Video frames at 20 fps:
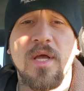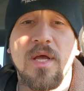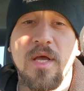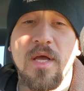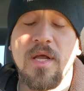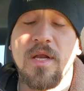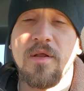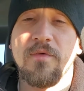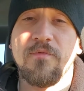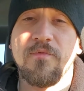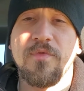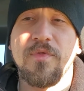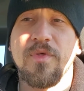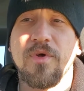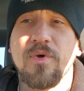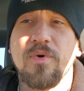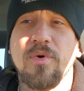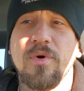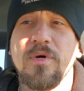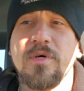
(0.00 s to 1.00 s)
And if the
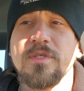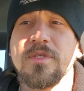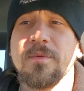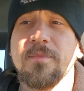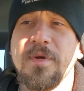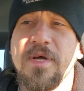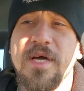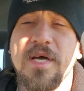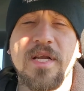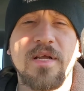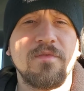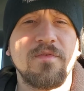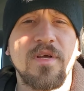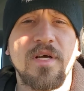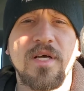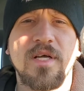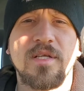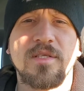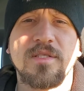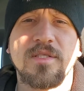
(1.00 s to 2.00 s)
coils are bad, I've
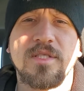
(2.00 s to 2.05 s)
got